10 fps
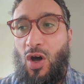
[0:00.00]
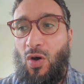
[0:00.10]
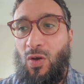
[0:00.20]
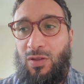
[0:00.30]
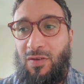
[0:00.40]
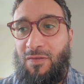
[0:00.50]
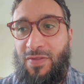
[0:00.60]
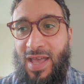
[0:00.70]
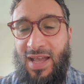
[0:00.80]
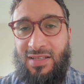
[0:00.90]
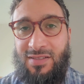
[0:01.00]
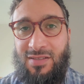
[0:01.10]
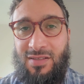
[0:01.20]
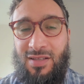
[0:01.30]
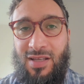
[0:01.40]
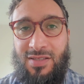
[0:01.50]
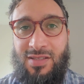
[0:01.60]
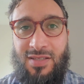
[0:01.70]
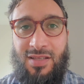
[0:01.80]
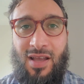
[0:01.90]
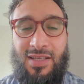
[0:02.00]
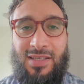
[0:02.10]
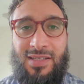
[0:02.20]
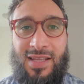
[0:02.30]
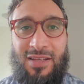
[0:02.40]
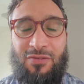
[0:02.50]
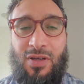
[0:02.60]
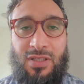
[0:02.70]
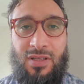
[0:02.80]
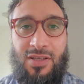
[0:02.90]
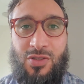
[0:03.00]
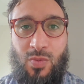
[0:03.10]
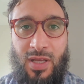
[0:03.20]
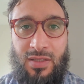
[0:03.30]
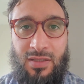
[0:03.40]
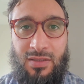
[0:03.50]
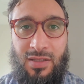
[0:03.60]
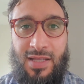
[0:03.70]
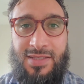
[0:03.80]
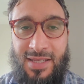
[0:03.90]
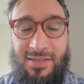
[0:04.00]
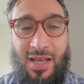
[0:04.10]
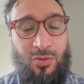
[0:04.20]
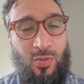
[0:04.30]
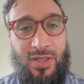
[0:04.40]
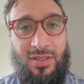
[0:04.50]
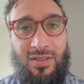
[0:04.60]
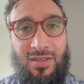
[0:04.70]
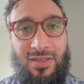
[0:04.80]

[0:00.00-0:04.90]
All of that is decided and finalized when? And sent down when?